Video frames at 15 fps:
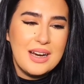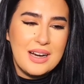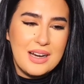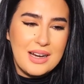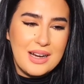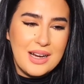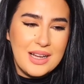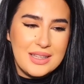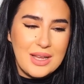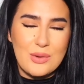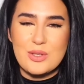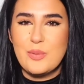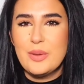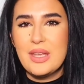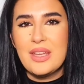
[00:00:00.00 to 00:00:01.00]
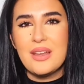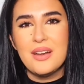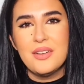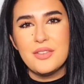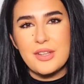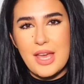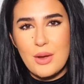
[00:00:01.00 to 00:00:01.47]
Now, speaking
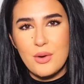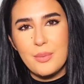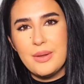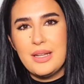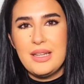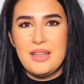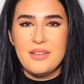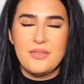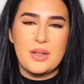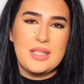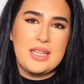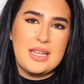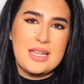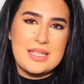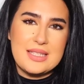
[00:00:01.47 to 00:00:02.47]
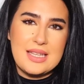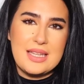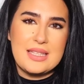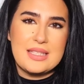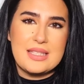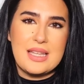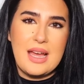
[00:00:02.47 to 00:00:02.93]
of caramelly, vanilla
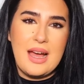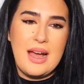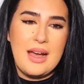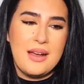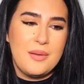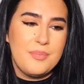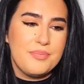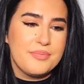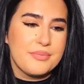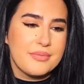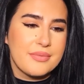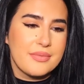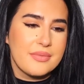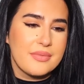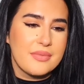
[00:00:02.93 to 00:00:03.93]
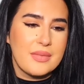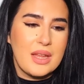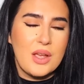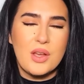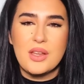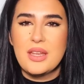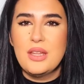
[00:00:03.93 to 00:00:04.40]
scent,
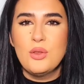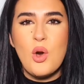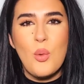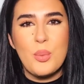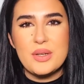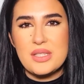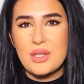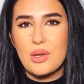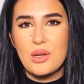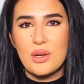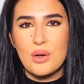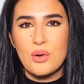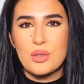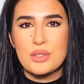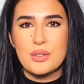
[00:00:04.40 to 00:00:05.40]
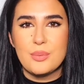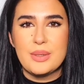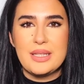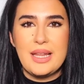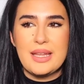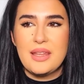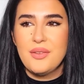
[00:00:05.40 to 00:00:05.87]
in no particular order,
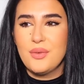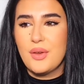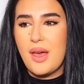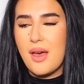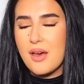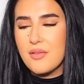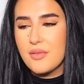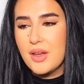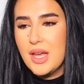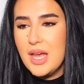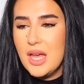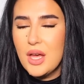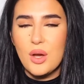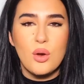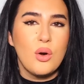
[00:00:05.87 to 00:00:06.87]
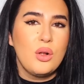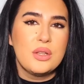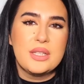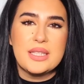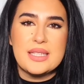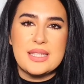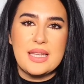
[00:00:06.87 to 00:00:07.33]
but like if you have
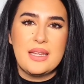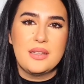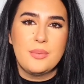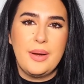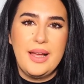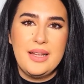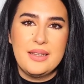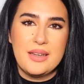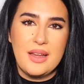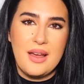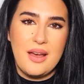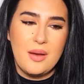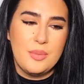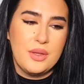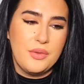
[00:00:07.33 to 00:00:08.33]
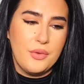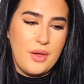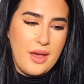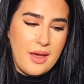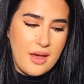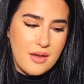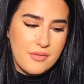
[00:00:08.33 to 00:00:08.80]
Golden Sand by Al Rihab, if you
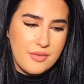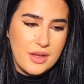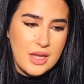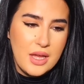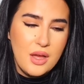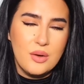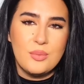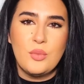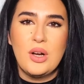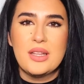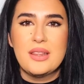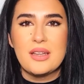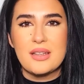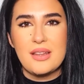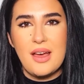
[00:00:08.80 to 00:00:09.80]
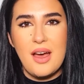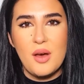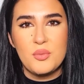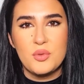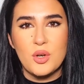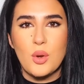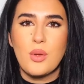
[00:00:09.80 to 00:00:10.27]
have Mu'attar
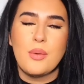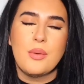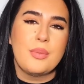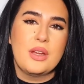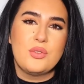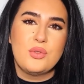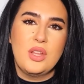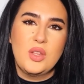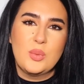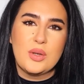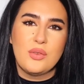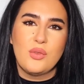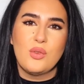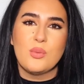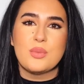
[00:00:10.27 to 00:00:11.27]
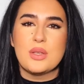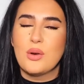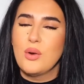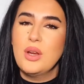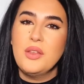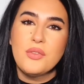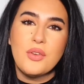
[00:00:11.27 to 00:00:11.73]
Dahab for Women by Junaid Perfumes,
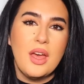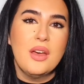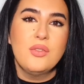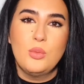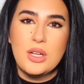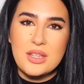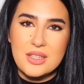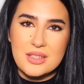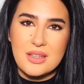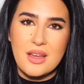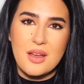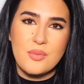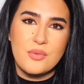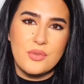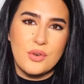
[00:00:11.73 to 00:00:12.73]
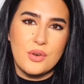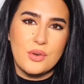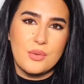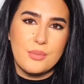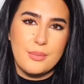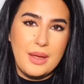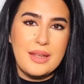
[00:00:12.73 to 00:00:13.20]
or if you have Mu'attar Dahab
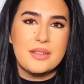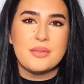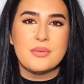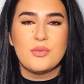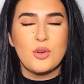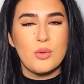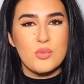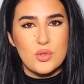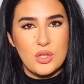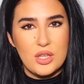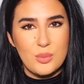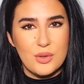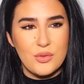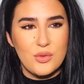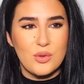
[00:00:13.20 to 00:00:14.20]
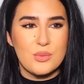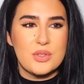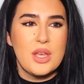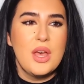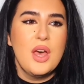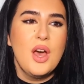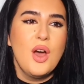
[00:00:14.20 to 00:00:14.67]
for Men from Junaid
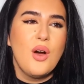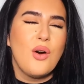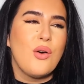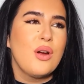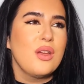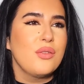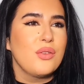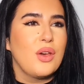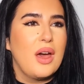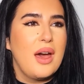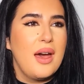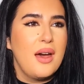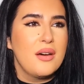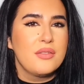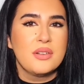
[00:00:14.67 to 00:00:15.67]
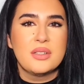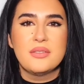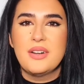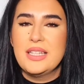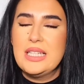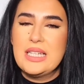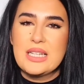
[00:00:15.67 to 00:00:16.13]
Perfumes, or if you have
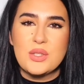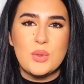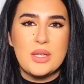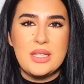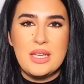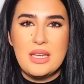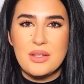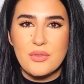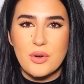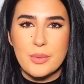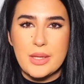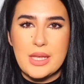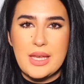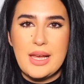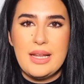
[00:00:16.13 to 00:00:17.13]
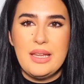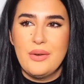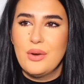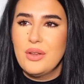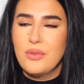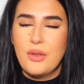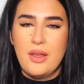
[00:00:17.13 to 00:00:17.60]
Vanilla 28 from Kaheela,
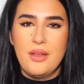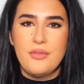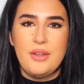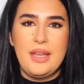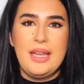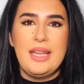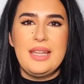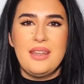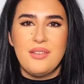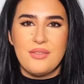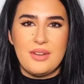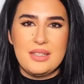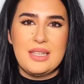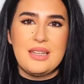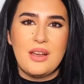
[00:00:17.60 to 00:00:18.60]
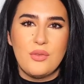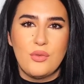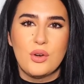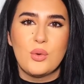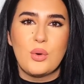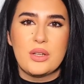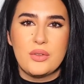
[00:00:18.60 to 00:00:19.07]
or if you have any vanilla
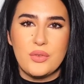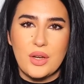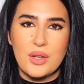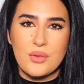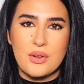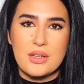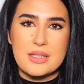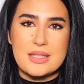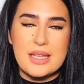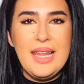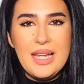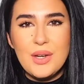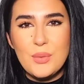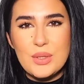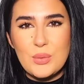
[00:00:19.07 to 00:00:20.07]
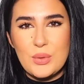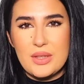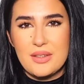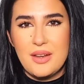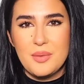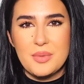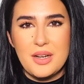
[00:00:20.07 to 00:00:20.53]
forward fragrance, layer it with
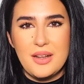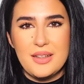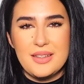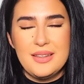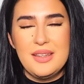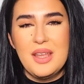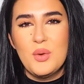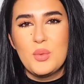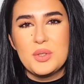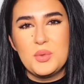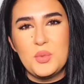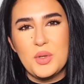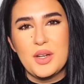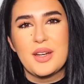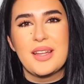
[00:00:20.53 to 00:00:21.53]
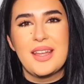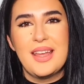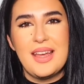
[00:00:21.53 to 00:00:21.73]
Khamrah, they would work